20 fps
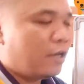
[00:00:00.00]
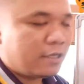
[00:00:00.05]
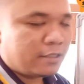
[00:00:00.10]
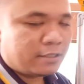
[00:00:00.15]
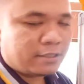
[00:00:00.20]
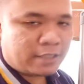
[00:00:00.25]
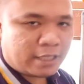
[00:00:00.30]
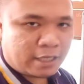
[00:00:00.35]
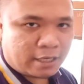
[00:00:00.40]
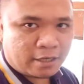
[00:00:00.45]

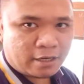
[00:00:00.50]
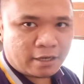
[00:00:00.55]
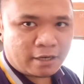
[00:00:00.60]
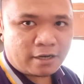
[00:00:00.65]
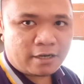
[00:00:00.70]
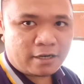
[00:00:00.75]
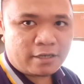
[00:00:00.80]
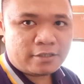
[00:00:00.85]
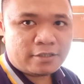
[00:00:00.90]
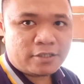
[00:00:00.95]
singular.
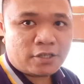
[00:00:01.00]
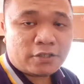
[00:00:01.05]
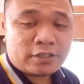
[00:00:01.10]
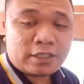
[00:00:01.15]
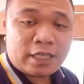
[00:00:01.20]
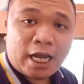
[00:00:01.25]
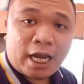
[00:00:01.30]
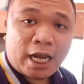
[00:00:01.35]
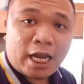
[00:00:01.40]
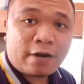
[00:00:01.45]
So
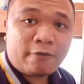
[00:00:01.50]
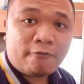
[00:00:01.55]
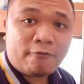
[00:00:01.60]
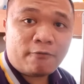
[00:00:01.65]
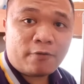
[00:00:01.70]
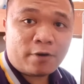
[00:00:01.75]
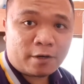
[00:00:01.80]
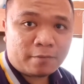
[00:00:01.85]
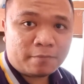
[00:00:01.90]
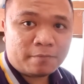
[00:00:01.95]
singular
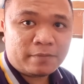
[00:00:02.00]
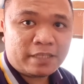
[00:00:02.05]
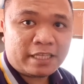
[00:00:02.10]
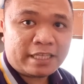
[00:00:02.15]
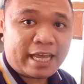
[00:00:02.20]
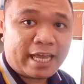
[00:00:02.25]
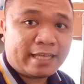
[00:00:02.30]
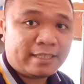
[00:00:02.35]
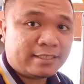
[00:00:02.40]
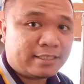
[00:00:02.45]
verb
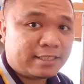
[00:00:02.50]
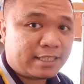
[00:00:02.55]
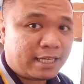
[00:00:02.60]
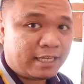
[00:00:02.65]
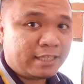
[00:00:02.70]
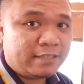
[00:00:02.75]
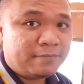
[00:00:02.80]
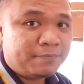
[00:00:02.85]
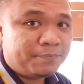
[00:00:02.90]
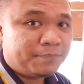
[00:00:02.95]
that ends
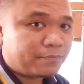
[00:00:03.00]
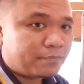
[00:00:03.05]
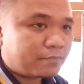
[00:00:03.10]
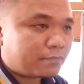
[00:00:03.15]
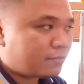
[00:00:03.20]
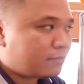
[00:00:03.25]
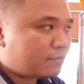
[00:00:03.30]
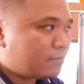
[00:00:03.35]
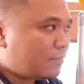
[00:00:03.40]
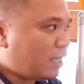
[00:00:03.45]
in
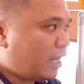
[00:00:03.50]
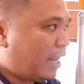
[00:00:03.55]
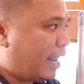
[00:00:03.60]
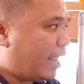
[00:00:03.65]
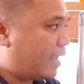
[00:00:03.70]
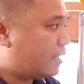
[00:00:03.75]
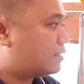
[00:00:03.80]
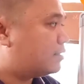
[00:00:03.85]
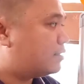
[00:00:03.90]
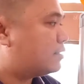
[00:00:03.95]

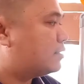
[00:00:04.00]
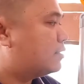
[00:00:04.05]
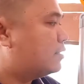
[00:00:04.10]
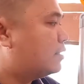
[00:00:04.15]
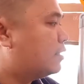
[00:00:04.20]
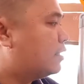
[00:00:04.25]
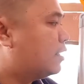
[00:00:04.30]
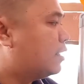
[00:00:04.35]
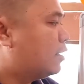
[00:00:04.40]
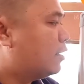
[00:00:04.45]
S.
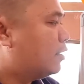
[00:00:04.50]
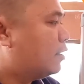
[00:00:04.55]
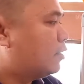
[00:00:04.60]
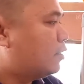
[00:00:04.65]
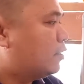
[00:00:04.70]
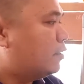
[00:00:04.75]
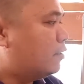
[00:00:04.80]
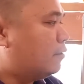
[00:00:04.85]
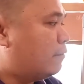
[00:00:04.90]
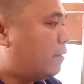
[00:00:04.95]

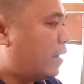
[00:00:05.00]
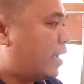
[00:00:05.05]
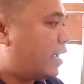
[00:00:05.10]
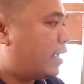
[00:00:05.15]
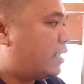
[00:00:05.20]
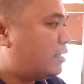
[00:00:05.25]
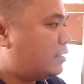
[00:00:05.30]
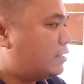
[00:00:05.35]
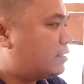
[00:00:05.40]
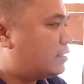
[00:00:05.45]

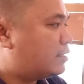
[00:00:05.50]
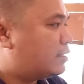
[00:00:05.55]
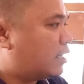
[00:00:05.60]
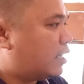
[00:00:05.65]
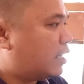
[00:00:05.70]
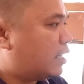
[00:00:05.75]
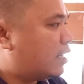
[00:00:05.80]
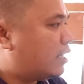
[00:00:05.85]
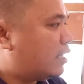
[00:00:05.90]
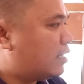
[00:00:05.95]
Rice
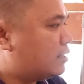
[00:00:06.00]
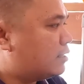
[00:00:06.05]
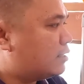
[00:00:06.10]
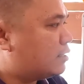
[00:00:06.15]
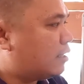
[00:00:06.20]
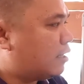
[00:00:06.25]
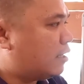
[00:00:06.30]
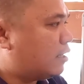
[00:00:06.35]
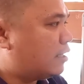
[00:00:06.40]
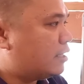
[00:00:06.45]

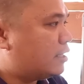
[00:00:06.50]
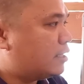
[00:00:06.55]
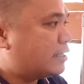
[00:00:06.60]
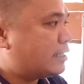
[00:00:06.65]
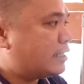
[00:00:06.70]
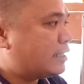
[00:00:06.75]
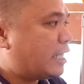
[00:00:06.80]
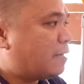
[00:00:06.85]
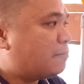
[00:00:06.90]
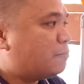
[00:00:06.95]
are the
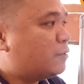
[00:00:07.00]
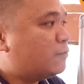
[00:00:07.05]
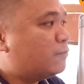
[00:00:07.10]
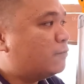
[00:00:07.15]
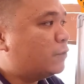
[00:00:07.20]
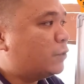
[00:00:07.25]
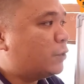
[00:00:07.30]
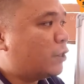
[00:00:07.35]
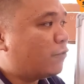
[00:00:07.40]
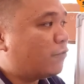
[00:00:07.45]
staple
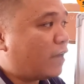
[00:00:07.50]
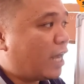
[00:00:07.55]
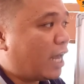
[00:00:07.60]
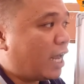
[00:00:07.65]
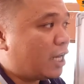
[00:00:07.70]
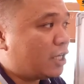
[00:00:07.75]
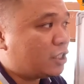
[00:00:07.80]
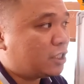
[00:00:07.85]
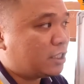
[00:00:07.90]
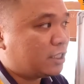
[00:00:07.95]
food of
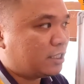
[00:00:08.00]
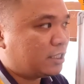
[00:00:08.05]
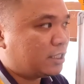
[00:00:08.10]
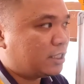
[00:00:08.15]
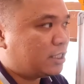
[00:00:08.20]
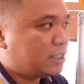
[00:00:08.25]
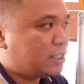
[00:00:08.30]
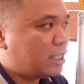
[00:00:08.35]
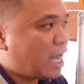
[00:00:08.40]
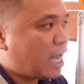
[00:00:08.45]

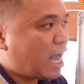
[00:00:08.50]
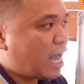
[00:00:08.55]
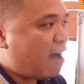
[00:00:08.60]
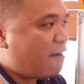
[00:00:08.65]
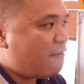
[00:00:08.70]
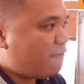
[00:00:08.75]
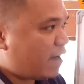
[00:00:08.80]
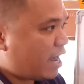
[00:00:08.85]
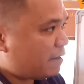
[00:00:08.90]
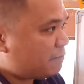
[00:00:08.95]
Asians.
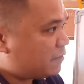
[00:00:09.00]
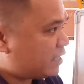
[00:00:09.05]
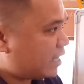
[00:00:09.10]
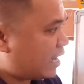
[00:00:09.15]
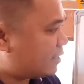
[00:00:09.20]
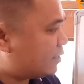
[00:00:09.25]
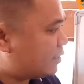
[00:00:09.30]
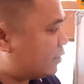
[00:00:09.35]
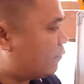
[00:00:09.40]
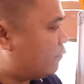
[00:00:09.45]
5
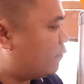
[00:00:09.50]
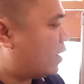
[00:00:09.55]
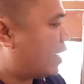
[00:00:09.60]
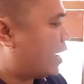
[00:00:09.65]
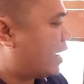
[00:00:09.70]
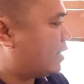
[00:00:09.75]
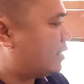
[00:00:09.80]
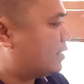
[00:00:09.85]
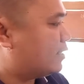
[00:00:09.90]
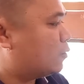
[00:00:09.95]
sacks of
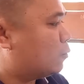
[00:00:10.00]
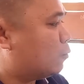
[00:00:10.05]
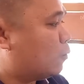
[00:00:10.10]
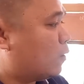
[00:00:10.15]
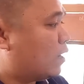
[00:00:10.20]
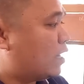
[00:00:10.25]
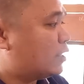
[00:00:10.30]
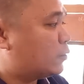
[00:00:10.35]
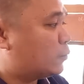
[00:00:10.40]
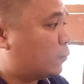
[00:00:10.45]
rice
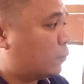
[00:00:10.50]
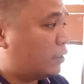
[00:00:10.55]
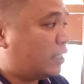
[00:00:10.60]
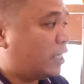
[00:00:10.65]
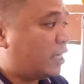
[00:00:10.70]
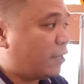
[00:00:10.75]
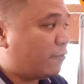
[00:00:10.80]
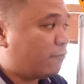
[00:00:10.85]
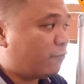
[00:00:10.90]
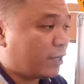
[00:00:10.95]
were
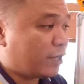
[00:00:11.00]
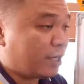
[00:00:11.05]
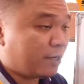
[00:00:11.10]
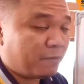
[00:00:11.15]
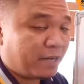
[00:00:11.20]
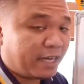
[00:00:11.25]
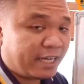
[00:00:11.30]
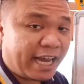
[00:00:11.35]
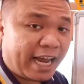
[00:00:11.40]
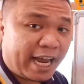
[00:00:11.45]
delivered
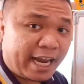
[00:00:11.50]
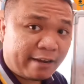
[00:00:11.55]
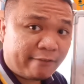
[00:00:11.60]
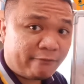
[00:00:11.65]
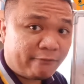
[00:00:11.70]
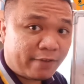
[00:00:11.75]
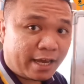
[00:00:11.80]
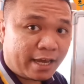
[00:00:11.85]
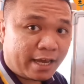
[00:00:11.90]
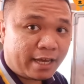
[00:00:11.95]
by the
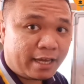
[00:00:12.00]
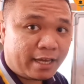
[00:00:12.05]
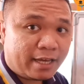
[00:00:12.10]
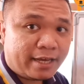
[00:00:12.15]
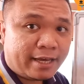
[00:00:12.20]
NFA.